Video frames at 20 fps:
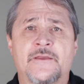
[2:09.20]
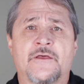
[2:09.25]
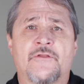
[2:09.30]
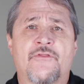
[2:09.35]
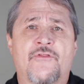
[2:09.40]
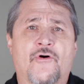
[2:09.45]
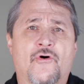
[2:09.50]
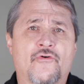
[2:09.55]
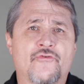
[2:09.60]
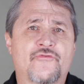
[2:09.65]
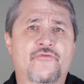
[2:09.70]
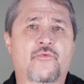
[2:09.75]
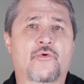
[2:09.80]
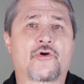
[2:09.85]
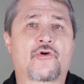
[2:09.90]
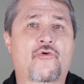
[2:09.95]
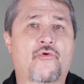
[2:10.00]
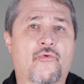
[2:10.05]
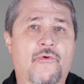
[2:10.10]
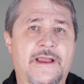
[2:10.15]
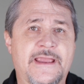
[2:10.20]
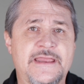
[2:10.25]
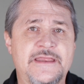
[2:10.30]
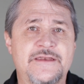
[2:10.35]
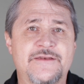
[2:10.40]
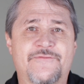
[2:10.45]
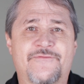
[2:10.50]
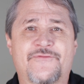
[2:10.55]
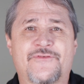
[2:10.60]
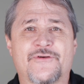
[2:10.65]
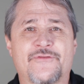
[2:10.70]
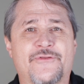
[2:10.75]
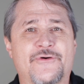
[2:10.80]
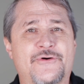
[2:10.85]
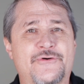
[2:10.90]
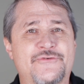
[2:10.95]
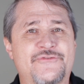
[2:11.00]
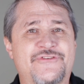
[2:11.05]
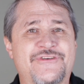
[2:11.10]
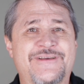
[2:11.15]
Those were great for
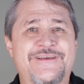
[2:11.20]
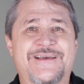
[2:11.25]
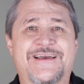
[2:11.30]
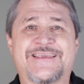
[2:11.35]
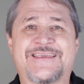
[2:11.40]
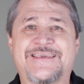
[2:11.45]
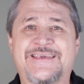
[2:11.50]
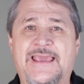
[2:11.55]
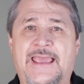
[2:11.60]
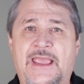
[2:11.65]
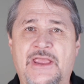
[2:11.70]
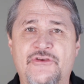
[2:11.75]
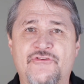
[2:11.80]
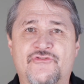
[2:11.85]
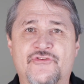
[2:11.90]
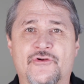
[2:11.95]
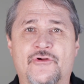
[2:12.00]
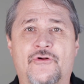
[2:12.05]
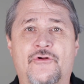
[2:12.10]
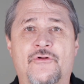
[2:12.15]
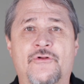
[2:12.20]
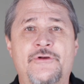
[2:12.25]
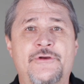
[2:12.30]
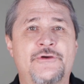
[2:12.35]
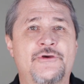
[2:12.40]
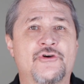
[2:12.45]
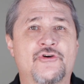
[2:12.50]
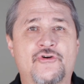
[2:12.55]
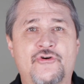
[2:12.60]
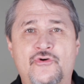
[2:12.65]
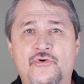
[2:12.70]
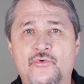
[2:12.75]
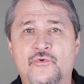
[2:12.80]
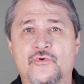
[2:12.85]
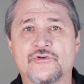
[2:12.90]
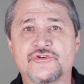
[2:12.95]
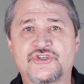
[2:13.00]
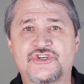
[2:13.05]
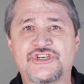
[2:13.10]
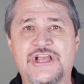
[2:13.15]
those occasional
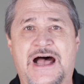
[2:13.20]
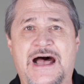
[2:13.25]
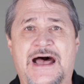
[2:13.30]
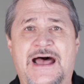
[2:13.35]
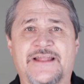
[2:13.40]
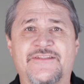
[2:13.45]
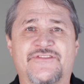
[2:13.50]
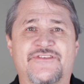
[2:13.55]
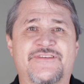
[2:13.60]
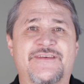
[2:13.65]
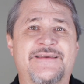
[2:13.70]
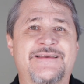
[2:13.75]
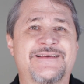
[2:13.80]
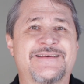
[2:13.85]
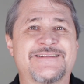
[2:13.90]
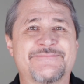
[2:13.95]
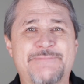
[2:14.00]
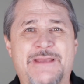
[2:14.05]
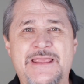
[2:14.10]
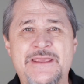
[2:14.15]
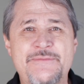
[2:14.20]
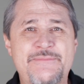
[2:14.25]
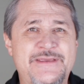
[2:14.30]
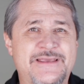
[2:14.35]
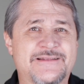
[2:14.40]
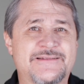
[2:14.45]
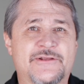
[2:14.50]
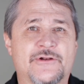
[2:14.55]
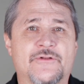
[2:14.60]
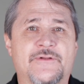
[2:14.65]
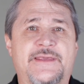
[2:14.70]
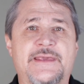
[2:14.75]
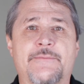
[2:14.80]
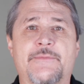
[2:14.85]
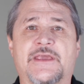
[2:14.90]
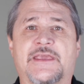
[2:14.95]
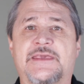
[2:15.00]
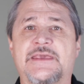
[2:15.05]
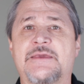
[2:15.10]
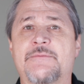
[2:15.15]
cool shots, maybe a little
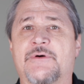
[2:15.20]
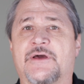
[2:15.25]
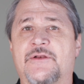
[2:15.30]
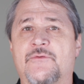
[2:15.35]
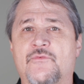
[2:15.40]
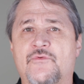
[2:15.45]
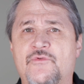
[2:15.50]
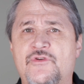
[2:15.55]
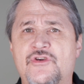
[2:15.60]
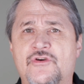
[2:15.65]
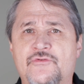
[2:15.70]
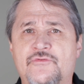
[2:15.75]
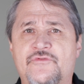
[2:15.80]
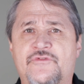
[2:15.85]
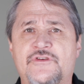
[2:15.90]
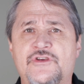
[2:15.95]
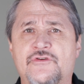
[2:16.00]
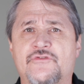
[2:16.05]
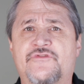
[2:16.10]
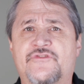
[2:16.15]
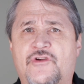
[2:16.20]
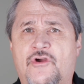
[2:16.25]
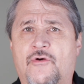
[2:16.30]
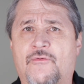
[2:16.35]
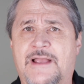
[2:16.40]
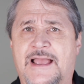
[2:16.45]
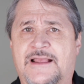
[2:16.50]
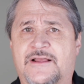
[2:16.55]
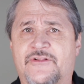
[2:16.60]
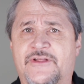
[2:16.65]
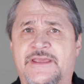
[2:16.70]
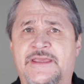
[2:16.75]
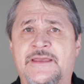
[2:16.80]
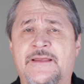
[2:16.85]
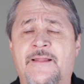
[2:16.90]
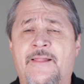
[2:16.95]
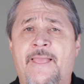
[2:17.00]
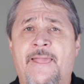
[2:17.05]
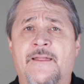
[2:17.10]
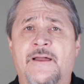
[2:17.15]
gimmicky, but used correctly,
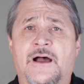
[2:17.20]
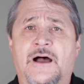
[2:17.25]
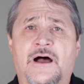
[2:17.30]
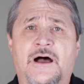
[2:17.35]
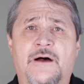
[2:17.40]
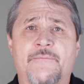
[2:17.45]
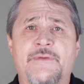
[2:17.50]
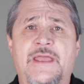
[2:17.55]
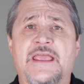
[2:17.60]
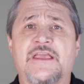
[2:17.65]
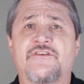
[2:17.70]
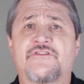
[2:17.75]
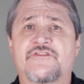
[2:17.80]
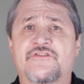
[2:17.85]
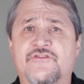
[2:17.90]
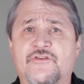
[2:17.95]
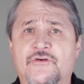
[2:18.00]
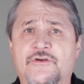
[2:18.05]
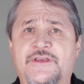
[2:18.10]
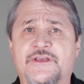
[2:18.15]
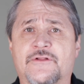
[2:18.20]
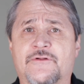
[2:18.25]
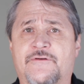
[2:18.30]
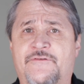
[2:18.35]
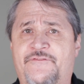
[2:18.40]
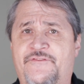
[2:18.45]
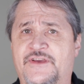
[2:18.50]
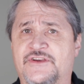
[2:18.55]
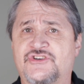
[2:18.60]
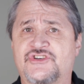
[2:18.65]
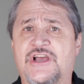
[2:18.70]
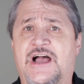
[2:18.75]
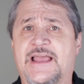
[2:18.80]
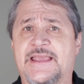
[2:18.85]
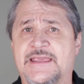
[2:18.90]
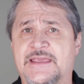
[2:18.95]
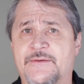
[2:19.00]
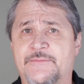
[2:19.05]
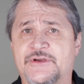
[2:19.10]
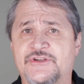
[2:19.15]
a circular
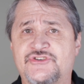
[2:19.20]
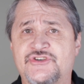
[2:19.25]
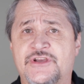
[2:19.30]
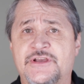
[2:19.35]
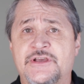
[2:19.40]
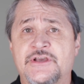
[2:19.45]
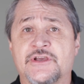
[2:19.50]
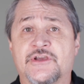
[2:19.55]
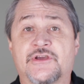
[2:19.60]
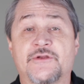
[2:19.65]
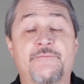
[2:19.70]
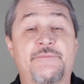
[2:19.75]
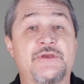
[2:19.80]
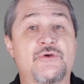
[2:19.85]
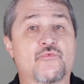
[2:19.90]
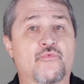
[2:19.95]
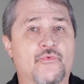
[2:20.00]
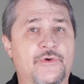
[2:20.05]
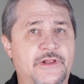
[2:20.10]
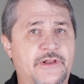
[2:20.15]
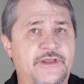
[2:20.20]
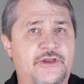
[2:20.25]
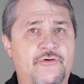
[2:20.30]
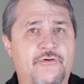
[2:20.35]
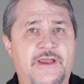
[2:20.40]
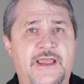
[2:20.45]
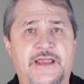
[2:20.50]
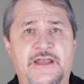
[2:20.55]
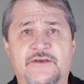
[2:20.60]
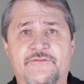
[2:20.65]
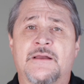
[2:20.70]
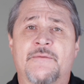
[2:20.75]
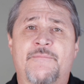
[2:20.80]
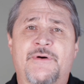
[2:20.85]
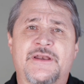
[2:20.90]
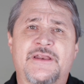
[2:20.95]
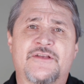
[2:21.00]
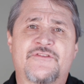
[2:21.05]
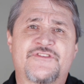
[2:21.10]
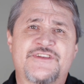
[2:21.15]
fisheye image could be really creative.
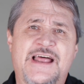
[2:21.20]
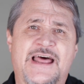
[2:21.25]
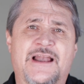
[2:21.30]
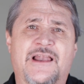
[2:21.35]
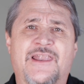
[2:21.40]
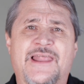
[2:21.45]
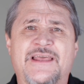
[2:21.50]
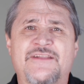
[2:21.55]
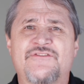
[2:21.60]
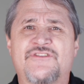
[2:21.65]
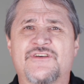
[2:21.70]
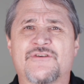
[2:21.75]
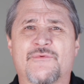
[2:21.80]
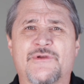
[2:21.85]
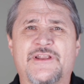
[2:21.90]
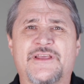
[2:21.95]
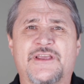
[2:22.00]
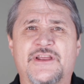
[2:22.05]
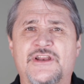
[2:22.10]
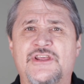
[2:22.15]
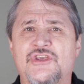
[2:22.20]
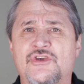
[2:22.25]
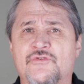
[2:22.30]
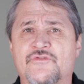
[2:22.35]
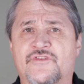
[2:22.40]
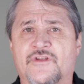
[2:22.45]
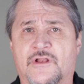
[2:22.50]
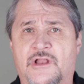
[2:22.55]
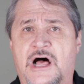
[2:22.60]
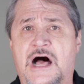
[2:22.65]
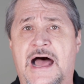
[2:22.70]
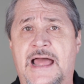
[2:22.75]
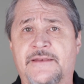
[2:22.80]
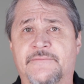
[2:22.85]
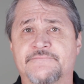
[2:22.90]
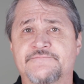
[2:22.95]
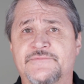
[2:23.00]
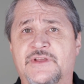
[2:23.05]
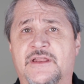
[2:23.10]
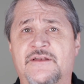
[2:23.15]
But it's not a lens you're really going to use a lot.
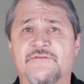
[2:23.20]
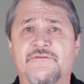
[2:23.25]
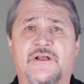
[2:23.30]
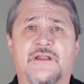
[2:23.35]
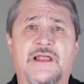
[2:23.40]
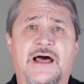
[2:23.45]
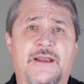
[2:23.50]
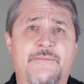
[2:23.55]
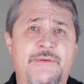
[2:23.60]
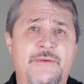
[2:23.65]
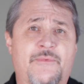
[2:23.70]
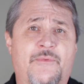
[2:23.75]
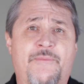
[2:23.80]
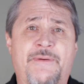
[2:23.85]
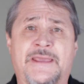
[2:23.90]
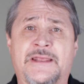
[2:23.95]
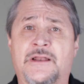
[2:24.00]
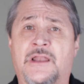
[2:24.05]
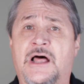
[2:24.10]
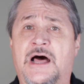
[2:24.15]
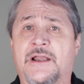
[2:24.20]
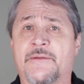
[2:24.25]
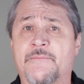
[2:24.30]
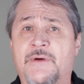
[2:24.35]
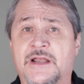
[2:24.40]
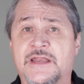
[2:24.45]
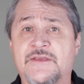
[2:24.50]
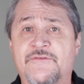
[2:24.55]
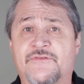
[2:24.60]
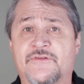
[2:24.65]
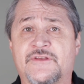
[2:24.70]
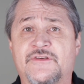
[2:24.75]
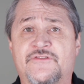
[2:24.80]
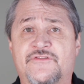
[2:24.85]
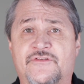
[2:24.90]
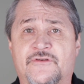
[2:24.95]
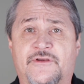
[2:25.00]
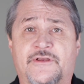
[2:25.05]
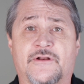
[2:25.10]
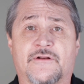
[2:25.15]
And a lot of people paid a lot of money for these
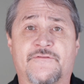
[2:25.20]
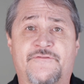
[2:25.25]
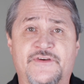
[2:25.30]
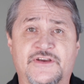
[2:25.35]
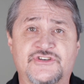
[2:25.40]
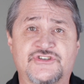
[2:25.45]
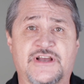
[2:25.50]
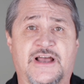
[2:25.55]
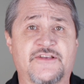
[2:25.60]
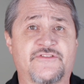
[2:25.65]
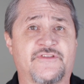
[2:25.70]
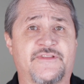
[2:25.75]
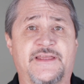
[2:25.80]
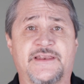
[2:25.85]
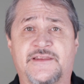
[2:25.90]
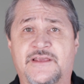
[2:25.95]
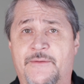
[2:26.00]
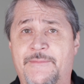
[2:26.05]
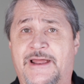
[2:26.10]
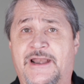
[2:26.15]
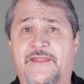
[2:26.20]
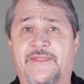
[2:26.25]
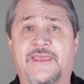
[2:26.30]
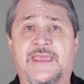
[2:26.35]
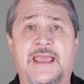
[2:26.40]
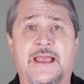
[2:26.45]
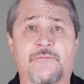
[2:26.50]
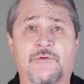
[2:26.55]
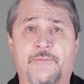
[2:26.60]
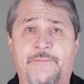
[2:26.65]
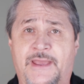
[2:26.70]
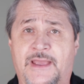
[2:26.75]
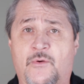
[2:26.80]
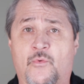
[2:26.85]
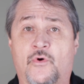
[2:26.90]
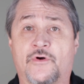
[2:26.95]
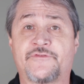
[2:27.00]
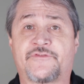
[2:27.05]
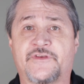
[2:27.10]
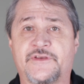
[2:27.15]
circular fisheyes, and they'd come out of the camera bag
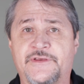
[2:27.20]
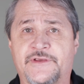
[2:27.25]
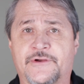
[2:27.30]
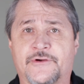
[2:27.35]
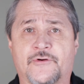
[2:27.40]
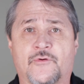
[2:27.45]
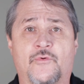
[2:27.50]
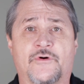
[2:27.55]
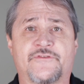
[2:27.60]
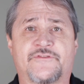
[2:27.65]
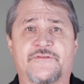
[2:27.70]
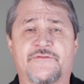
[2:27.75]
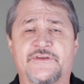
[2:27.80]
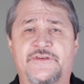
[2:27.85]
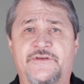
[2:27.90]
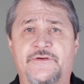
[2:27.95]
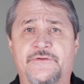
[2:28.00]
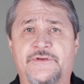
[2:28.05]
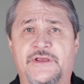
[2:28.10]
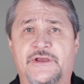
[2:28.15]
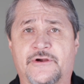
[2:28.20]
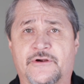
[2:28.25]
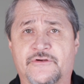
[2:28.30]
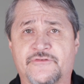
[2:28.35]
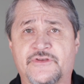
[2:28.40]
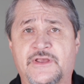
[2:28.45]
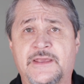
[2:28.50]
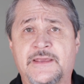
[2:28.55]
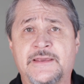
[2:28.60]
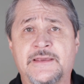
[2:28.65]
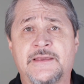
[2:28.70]
once a year or once every 2 years.